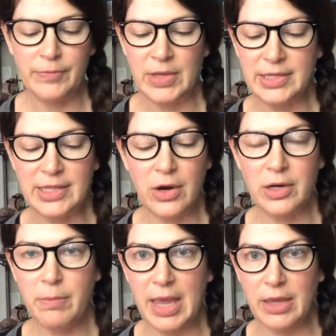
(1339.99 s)
He's there
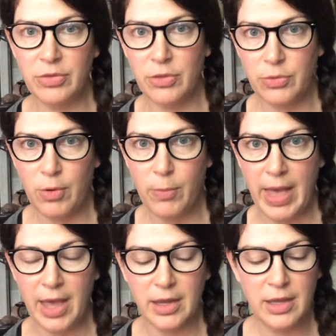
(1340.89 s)
to make the
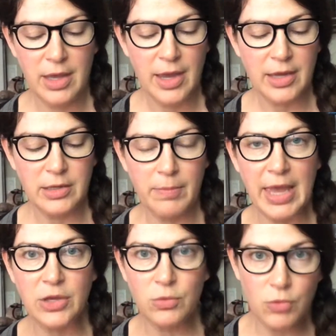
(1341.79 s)
throwback and to
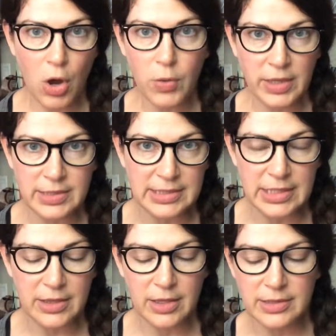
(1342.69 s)
make you know it and
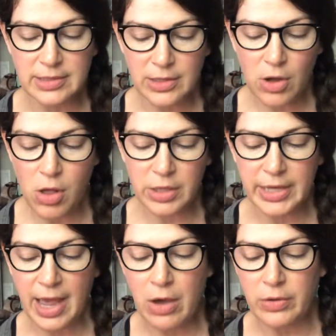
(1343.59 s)
see to call
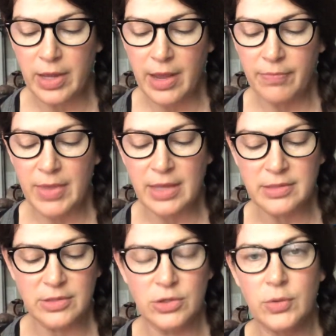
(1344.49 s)
it out, and then
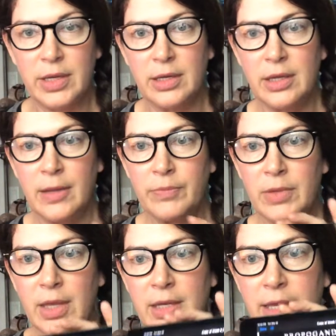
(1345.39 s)
to do it
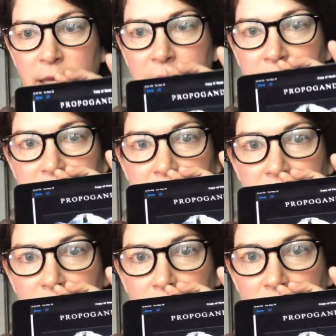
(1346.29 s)
in his
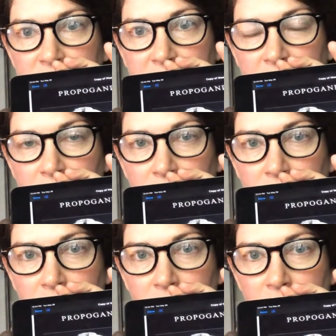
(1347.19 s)

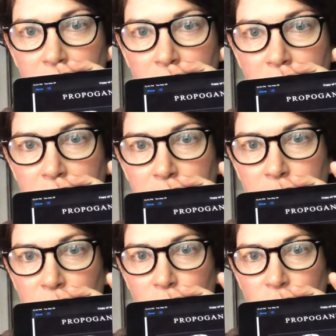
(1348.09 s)
particular
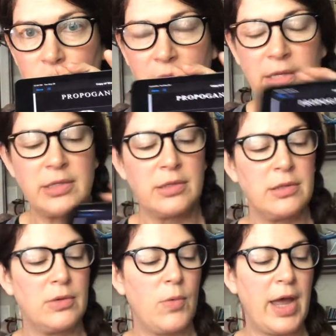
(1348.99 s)
Kushite
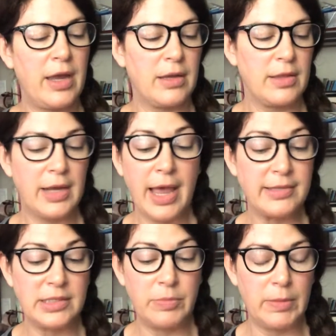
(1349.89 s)
way. That
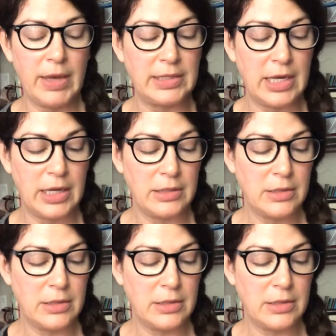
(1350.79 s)
has to be maintained.